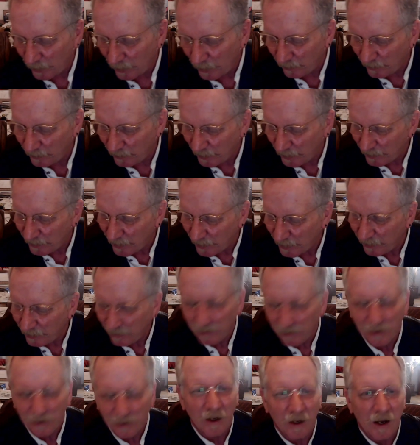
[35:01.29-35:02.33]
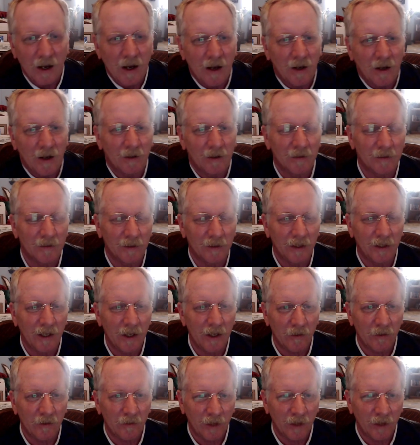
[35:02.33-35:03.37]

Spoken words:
They then Heath